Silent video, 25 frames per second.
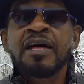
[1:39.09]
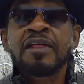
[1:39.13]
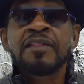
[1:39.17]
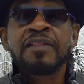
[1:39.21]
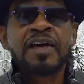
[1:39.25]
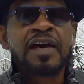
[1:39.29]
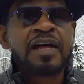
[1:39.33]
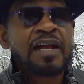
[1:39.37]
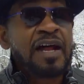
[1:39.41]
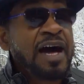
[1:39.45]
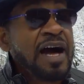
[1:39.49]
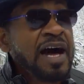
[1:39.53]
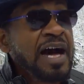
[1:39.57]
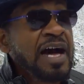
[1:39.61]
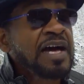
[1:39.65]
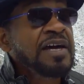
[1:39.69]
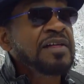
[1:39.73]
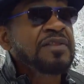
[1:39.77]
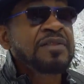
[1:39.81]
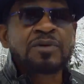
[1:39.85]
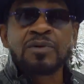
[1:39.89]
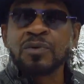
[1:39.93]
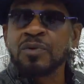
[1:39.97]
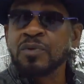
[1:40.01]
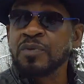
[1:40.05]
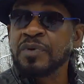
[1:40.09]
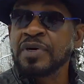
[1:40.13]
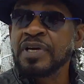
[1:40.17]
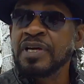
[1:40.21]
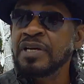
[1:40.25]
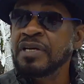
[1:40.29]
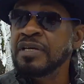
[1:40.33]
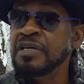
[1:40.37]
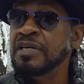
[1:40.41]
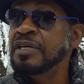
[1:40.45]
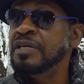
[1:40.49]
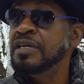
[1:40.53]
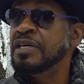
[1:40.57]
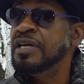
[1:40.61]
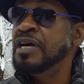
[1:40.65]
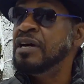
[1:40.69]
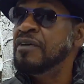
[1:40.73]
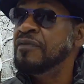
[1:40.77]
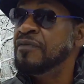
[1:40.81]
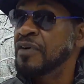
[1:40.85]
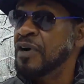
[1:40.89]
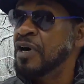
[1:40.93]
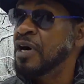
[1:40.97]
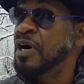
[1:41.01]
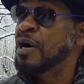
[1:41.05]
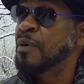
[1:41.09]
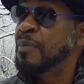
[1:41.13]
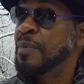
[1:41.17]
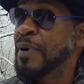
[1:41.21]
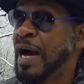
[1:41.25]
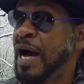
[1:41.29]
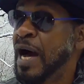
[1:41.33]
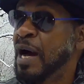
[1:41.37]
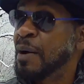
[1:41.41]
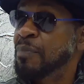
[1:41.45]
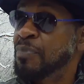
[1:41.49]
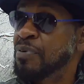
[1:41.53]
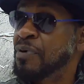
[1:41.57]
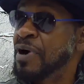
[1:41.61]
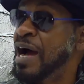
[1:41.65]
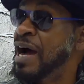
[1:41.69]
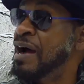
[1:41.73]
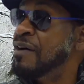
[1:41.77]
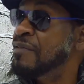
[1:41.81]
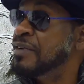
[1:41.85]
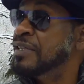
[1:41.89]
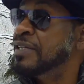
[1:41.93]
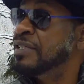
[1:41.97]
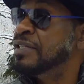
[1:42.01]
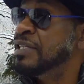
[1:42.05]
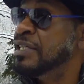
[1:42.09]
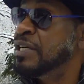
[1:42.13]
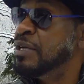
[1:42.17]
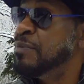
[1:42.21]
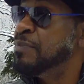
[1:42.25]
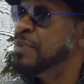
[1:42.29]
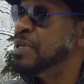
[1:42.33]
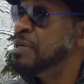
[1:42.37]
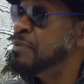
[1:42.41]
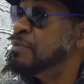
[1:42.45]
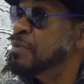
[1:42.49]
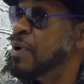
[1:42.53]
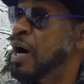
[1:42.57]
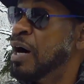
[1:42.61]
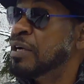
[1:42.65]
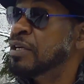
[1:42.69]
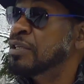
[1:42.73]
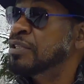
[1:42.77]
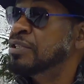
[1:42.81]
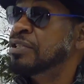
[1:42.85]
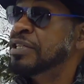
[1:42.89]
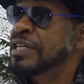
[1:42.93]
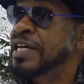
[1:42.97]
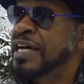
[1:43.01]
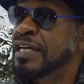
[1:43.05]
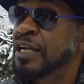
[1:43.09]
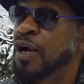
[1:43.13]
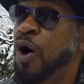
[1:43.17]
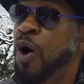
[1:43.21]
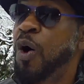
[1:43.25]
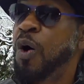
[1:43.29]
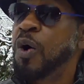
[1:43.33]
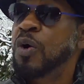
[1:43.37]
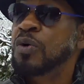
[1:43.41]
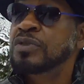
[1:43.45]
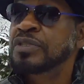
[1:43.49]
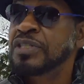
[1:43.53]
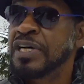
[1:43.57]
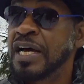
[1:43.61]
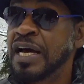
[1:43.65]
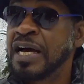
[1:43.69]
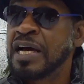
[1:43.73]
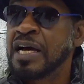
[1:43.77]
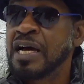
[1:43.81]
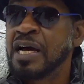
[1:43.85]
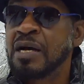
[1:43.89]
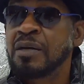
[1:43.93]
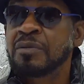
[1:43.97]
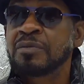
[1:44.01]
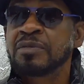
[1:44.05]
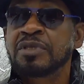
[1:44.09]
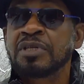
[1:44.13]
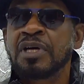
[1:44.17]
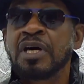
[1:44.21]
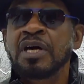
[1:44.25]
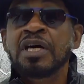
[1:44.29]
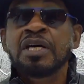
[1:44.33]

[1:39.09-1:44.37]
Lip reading: that either we give up our privacy and be monitored at all times